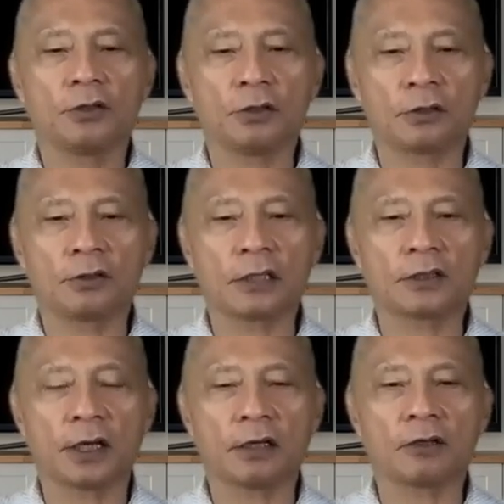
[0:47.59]
You can
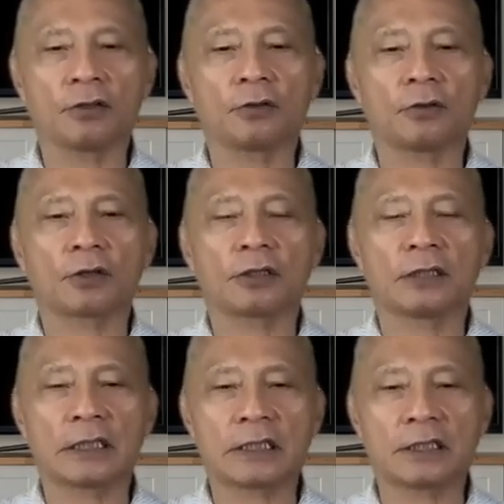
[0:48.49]
dictate your
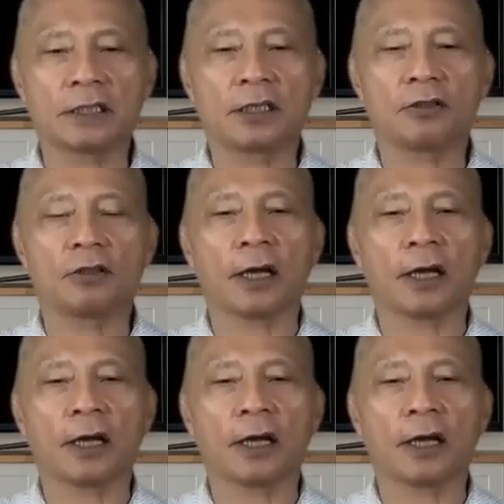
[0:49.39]
destiny